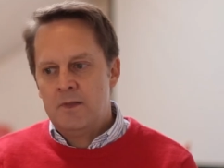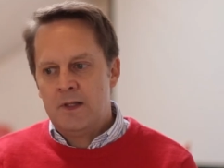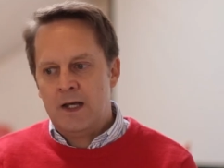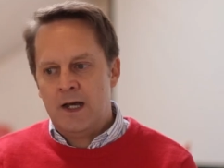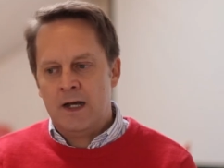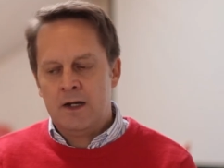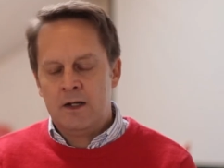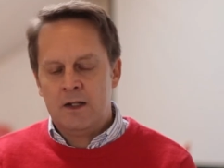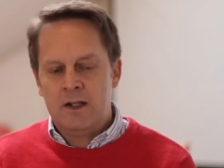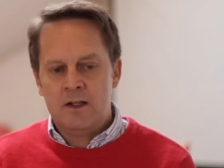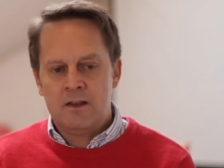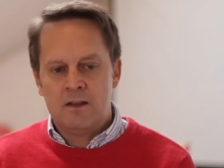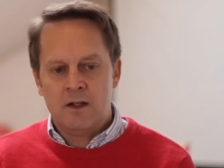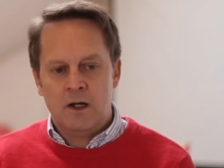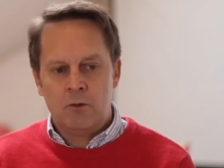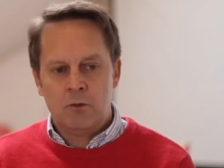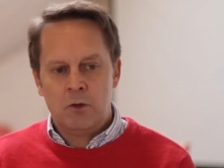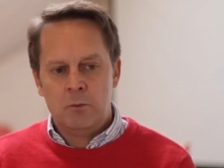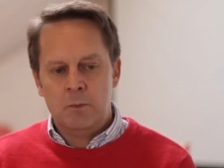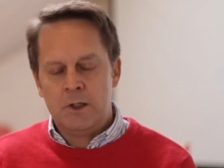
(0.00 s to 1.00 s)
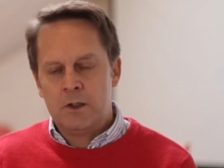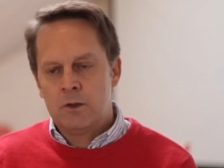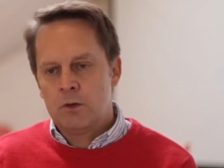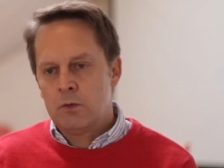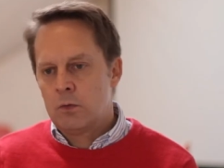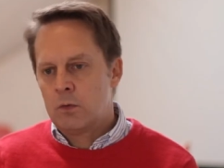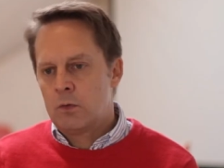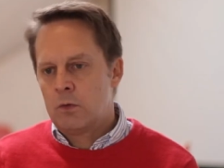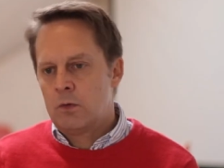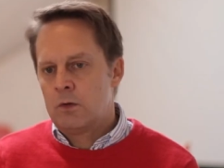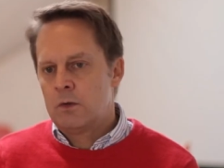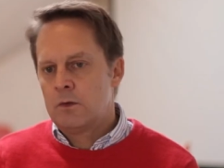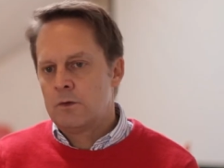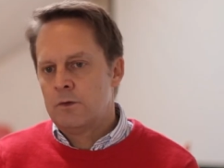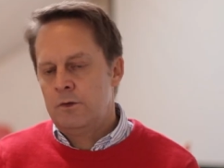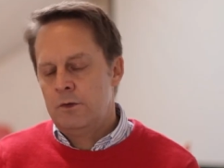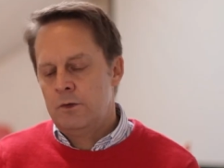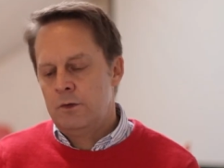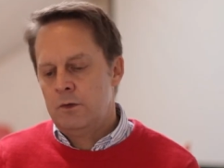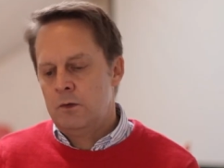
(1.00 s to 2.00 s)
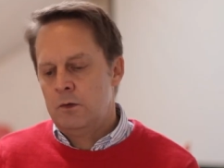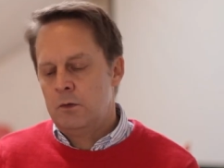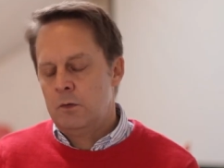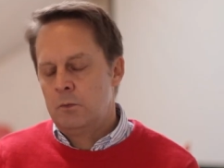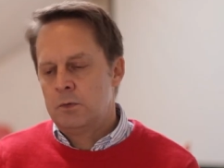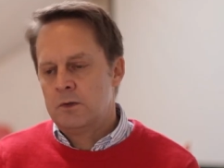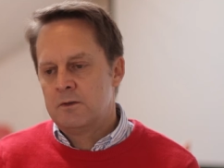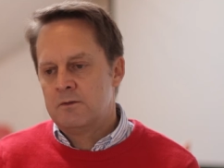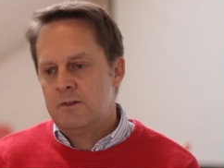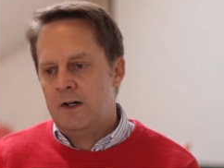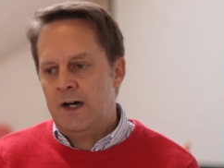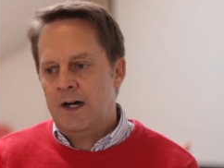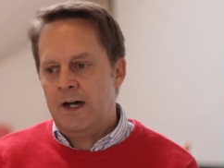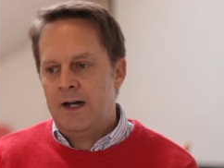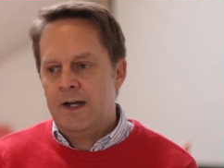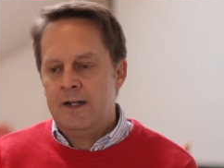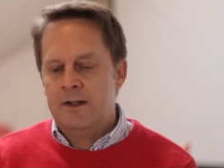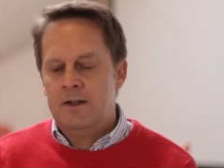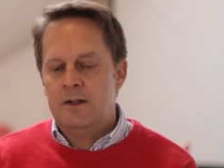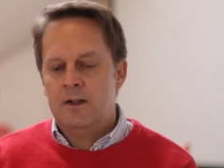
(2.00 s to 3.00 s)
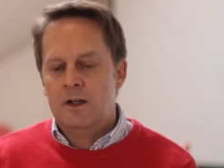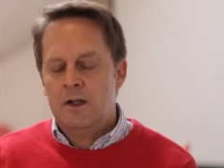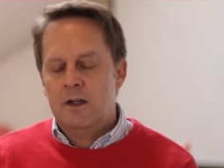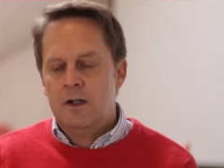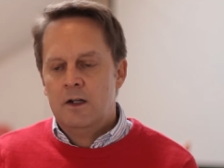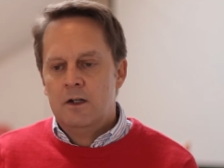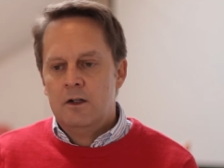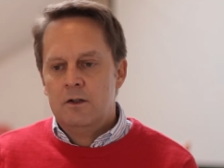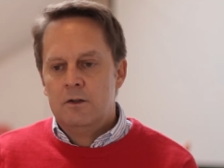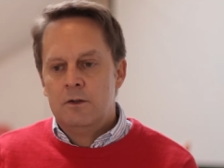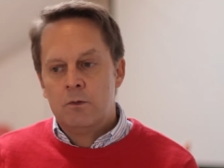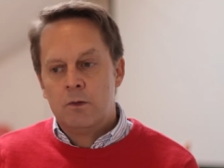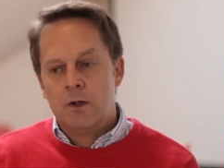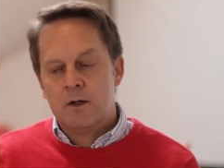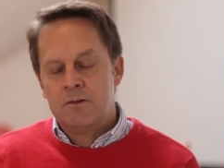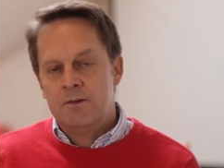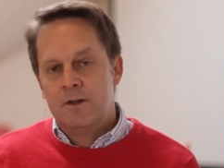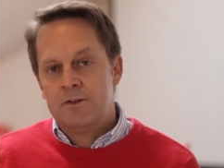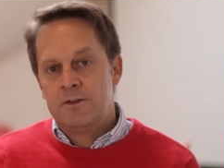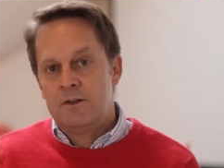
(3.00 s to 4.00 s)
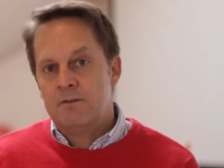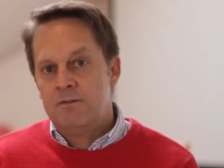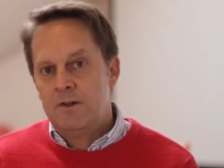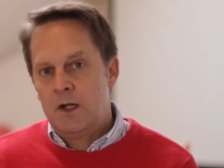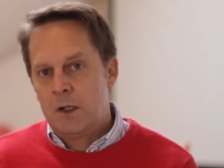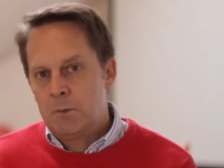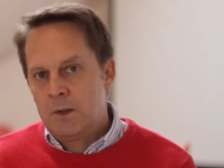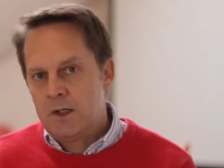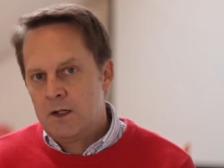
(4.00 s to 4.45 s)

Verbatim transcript: that he thought would be cool to provide to our friends and family